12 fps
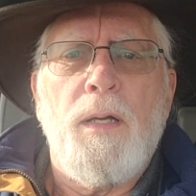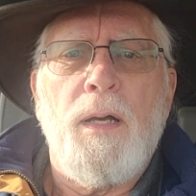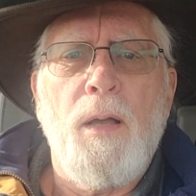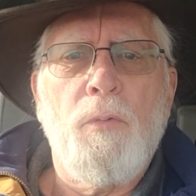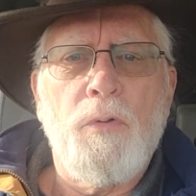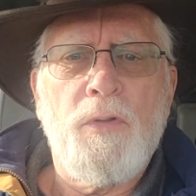
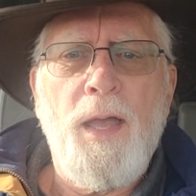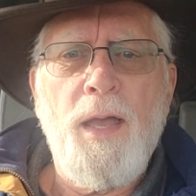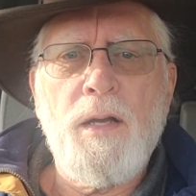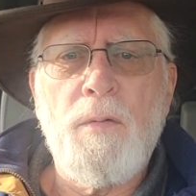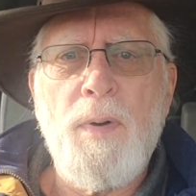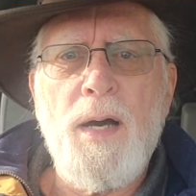I will
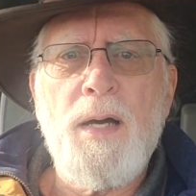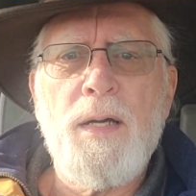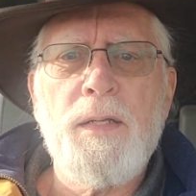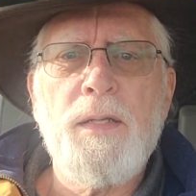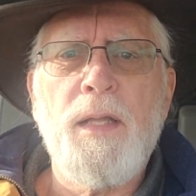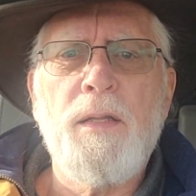tack them
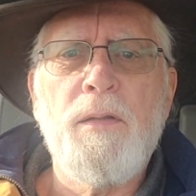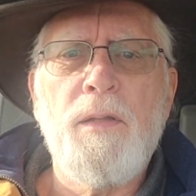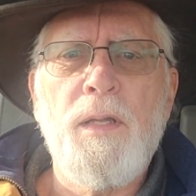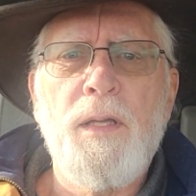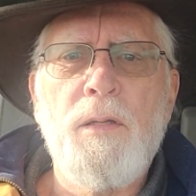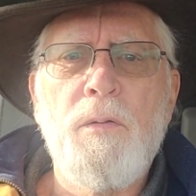on, and
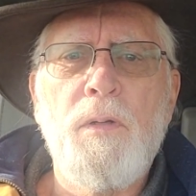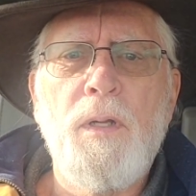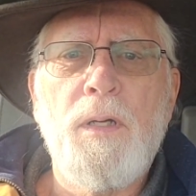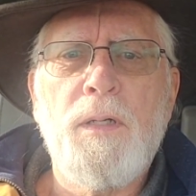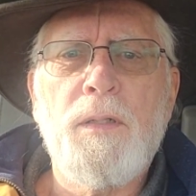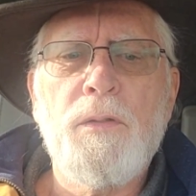then
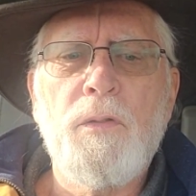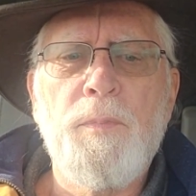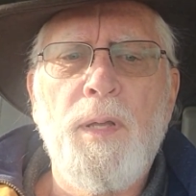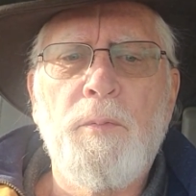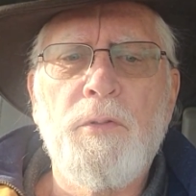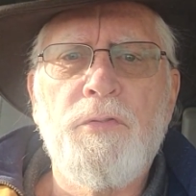you'll
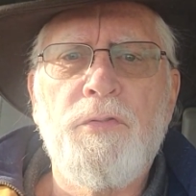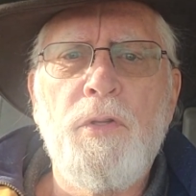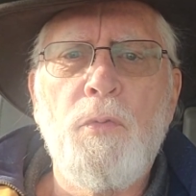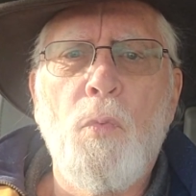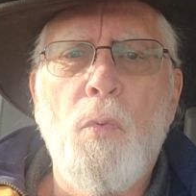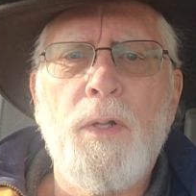be able to
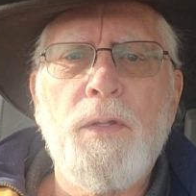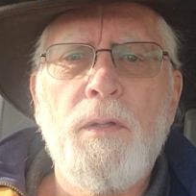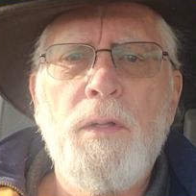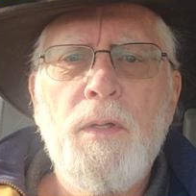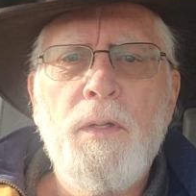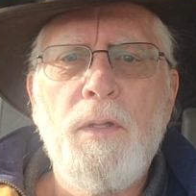see what
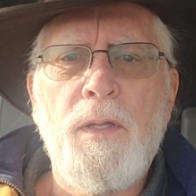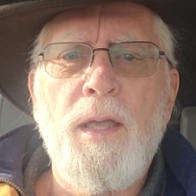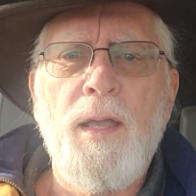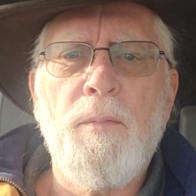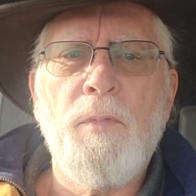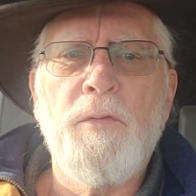the
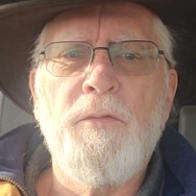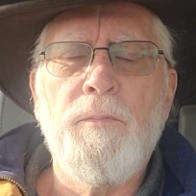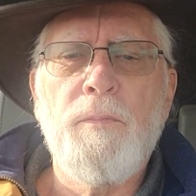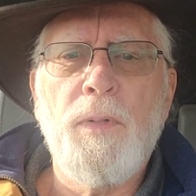camera